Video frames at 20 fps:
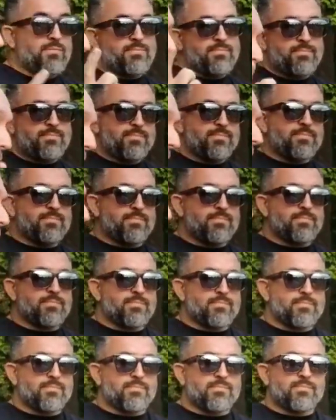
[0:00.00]

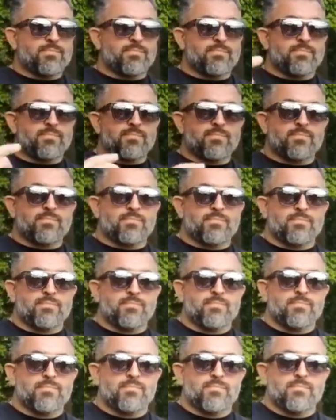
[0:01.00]

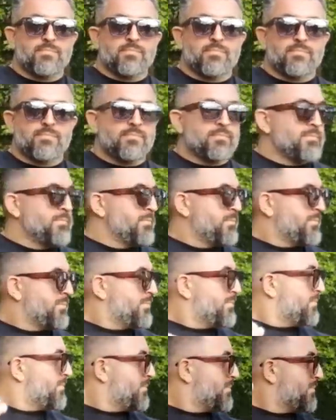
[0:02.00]

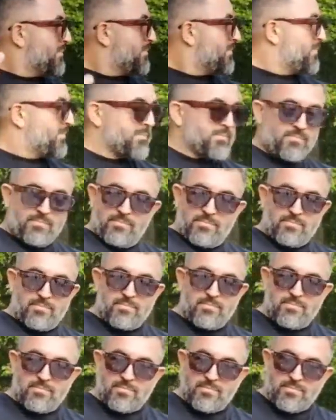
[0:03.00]

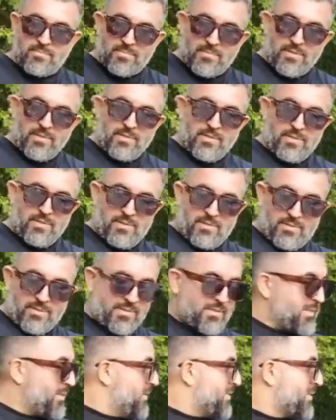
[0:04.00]

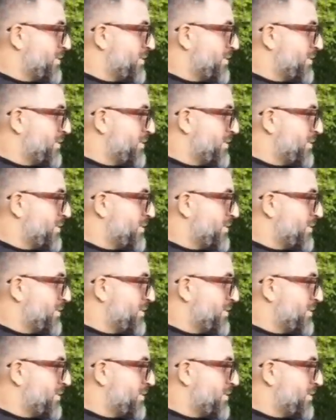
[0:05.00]
This person isn't speaking.